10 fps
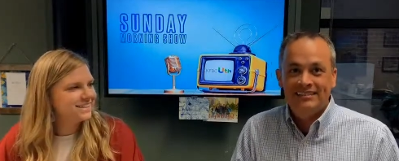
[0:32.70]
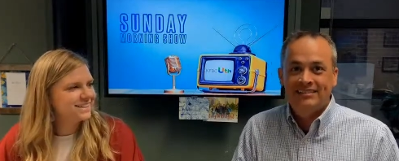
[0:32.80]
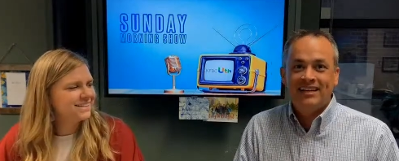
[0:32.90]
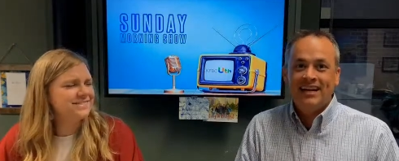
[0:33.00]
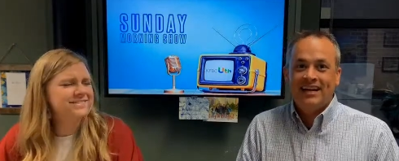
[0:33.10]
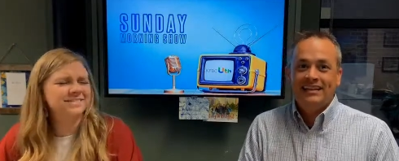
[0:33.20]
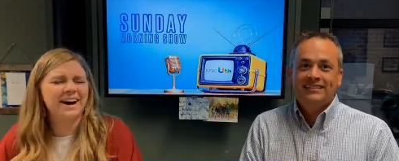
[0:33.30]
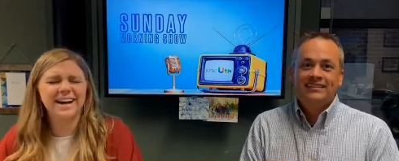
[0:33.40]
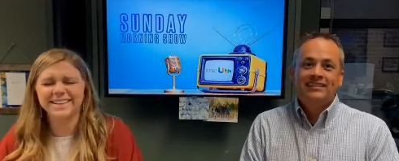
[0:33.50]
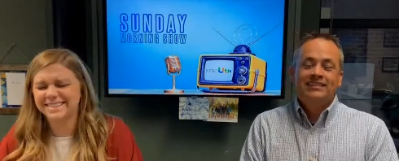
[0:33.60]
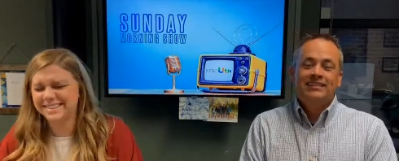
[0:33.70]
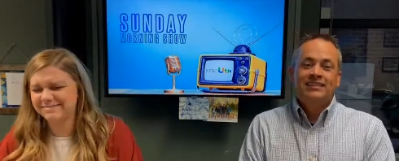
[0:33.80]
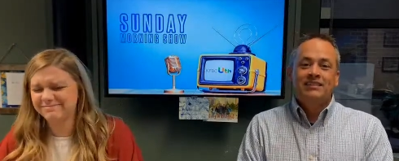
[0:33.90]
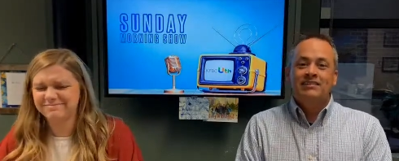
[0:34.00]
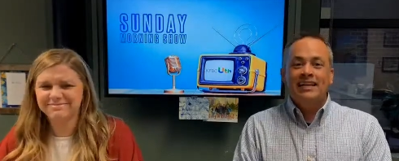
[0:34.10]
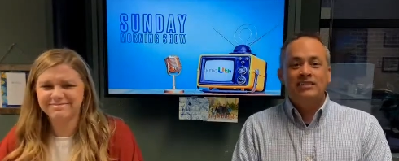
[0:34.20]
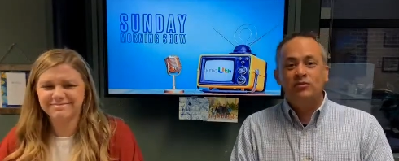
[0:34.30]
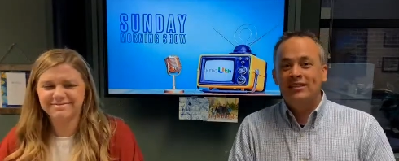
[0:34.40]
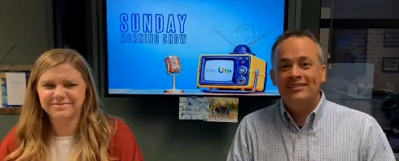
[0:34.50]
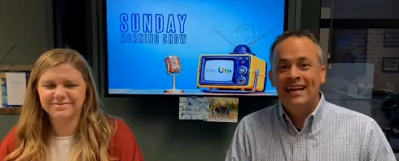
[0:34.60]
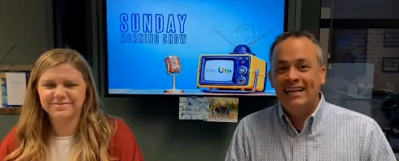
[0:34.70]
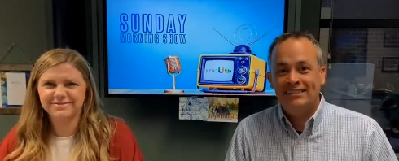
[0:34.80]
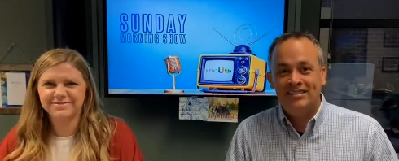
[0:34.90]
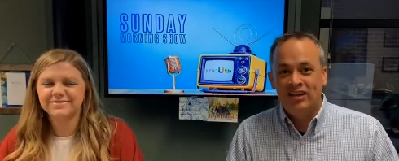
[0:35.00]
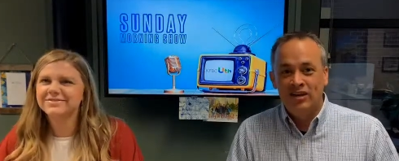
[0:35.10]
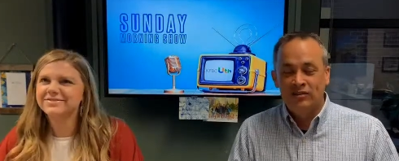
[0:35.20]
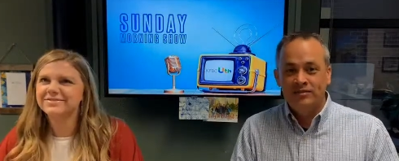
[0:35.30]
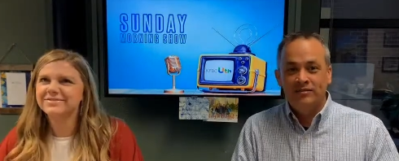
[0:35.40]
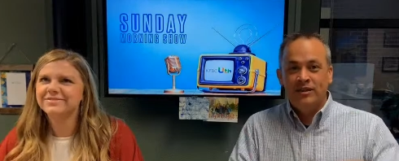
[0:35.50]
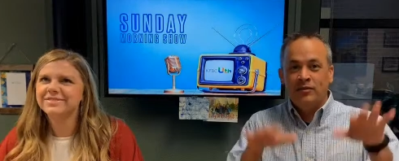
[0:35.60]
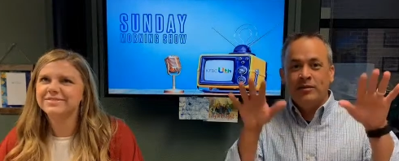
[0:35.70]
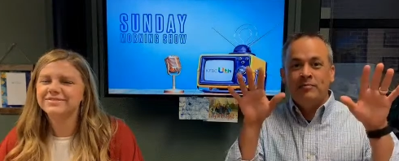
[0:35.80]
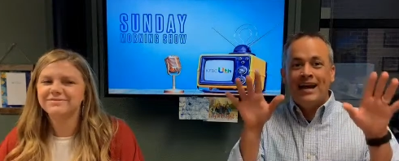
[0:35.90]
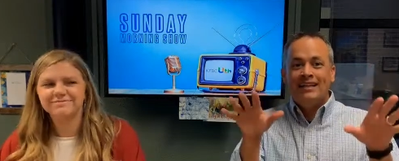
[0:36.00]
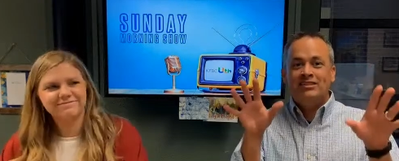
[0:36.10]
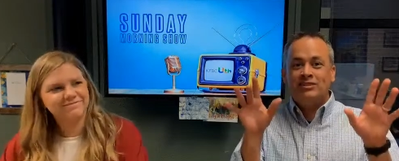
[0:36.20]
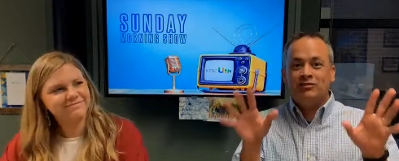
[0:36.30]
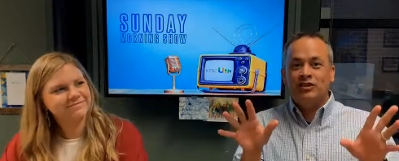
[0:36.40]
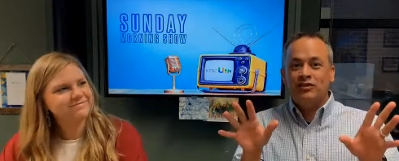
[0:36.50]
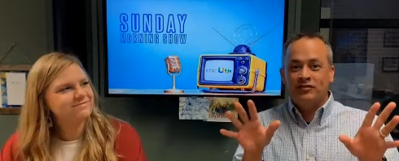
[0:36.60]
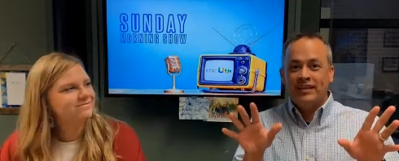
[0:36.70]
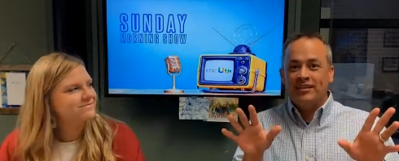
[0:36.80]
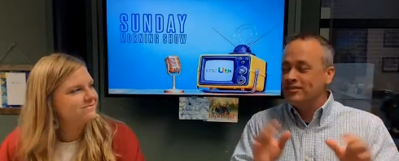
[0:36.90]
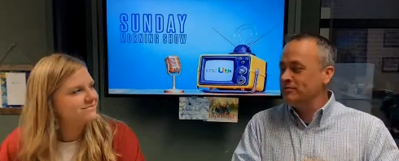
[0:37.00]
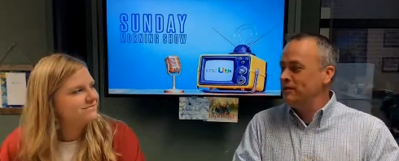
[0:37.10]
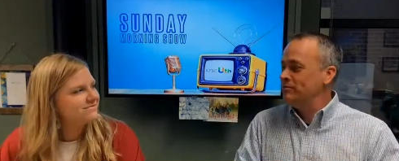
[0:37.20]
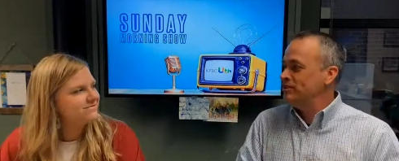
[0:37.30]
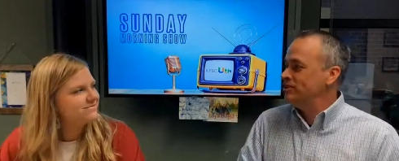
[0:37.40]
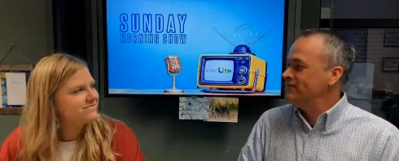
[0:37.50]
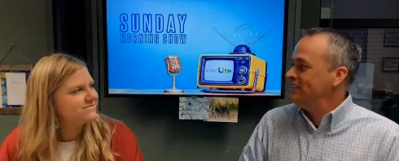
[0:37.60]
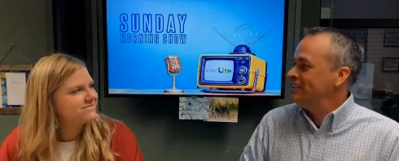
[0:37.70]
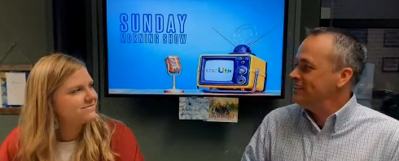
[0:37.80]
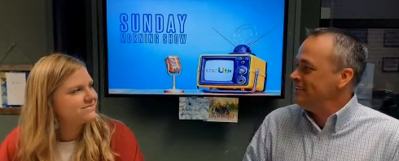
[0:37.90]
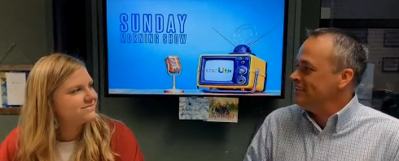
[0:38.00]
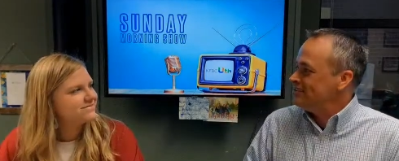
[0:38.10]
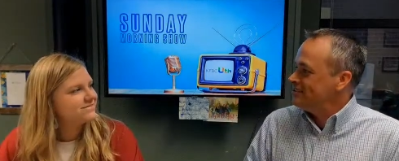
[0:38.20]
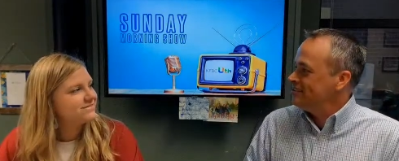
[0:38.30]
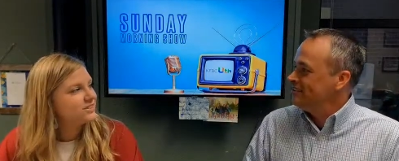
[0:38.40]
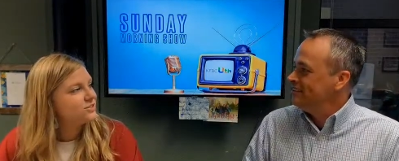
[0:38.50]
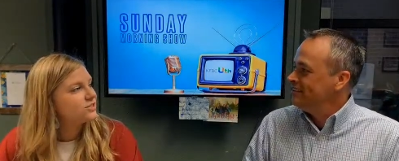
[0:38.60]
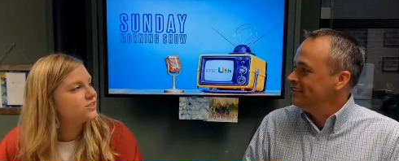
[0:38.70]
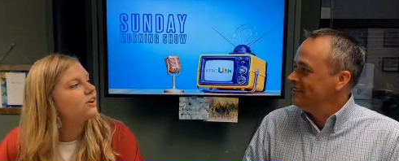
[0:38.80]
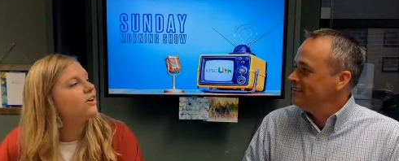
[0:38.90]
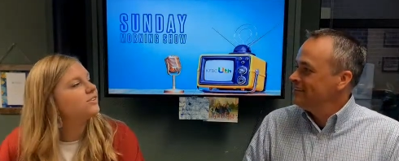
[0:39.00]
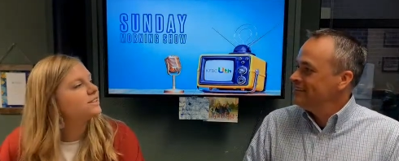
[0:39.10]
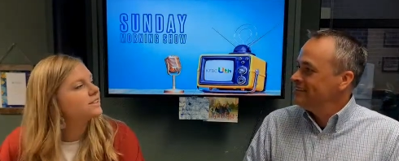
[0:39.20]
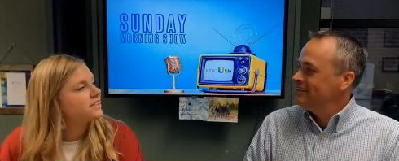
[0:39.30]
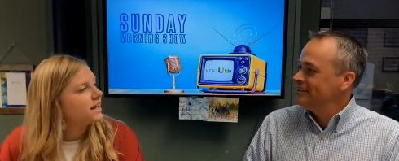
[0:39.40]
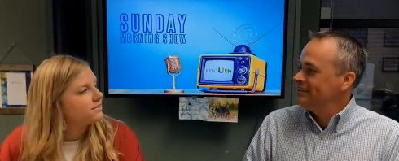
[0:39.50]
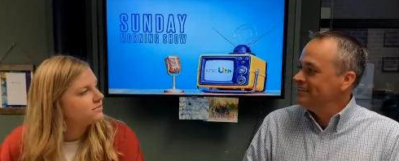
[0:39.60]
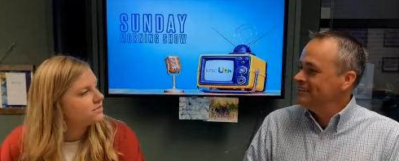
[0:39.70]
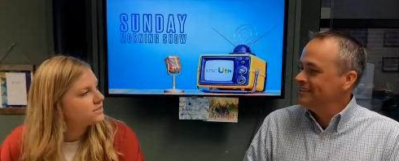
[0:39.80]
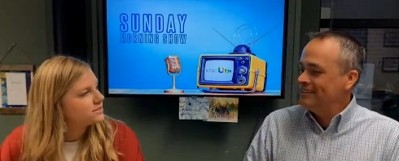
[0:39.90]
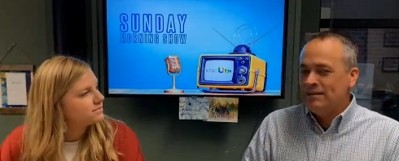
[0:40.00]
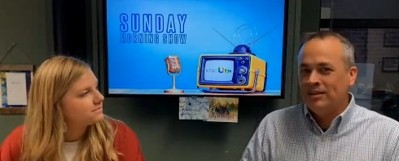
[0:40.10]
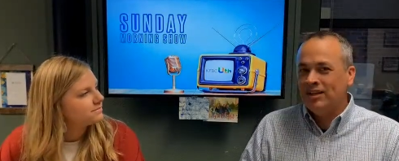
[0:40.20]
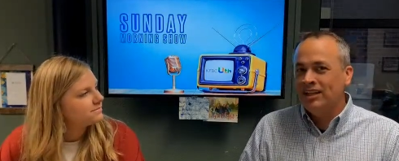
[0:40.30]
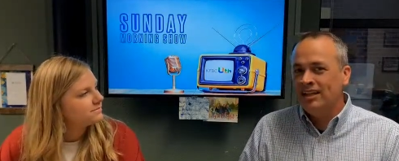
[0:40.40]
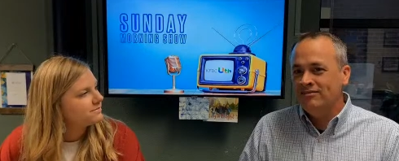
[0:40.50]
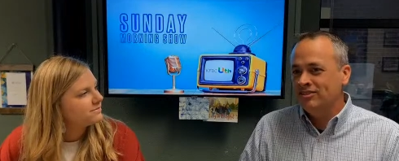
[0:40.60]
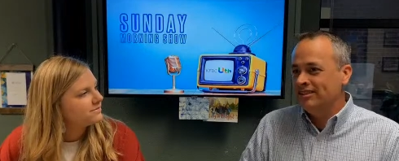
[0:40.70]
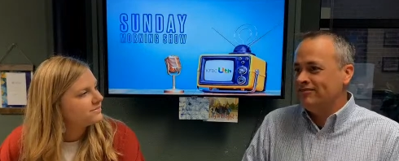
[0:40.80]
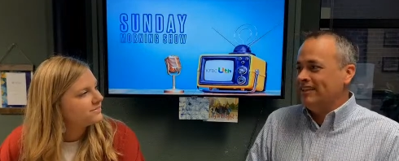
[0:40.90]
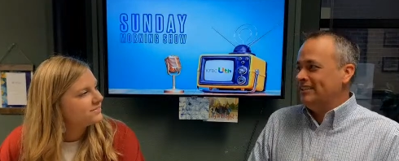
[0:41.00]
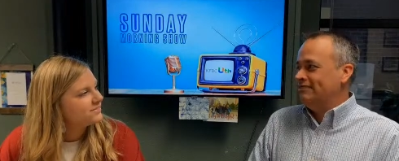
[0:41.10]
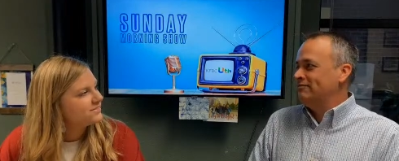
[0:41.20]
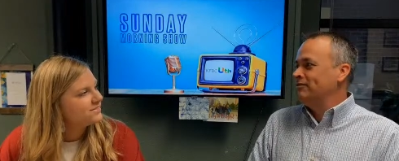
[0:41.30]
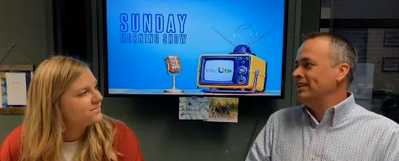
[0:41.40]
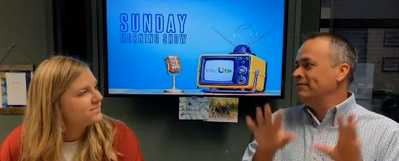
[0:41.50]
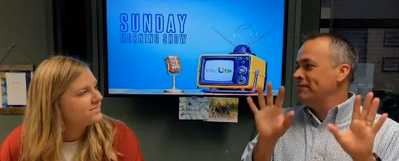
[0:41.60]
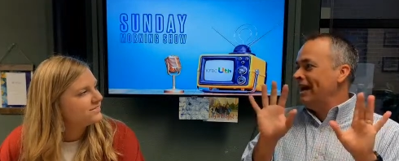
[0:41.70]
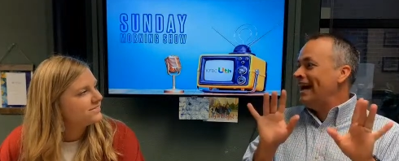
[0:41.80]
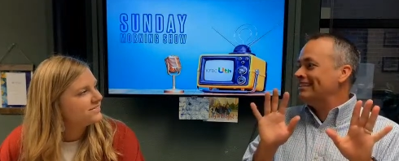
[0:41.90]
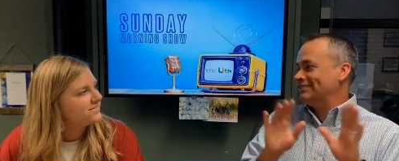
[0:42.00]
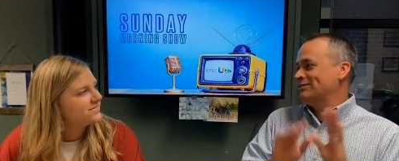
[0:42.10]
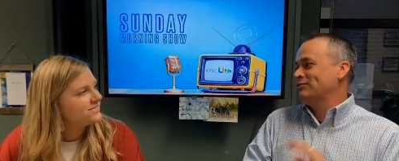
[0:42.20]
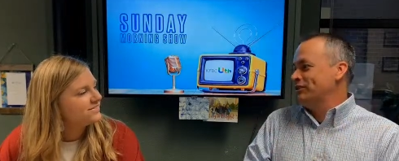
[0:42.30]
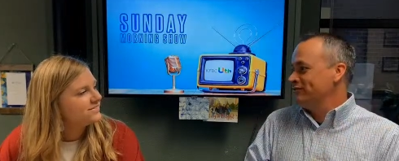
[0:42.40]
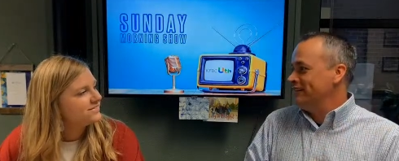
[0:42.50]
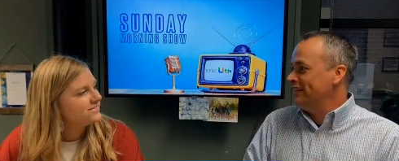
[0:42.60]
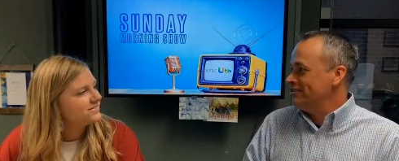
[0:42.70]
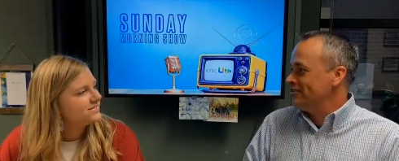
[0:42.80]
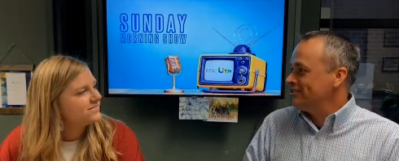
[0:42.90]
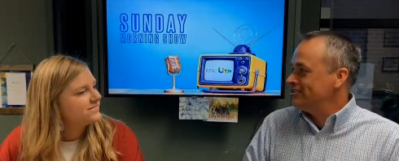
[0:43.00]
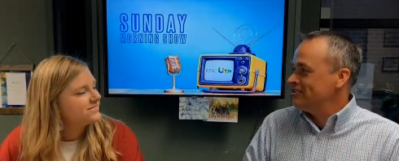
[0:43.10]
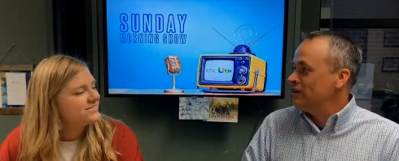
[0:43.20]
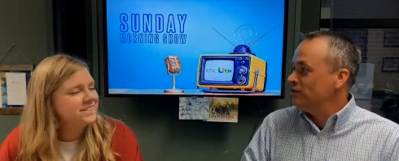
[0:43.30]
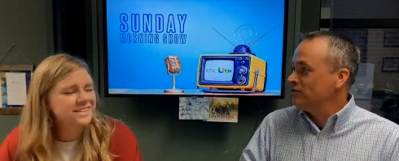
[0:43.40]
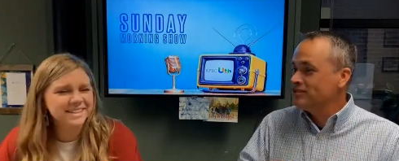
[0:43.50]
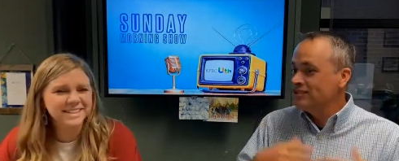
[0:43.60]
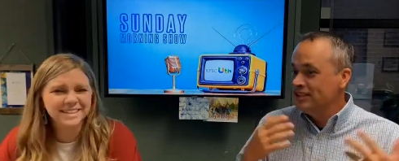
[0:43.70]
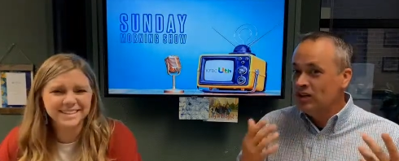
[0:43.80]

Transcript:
Speaker 1: it's okay. That's what's next, though. It'll be masks for your fingers. Maybe we should invent this.
Speaker 2: Those are called gloves.
Speaker 1: Yeah, but gloves are ineffective. We need masks for your fingers because those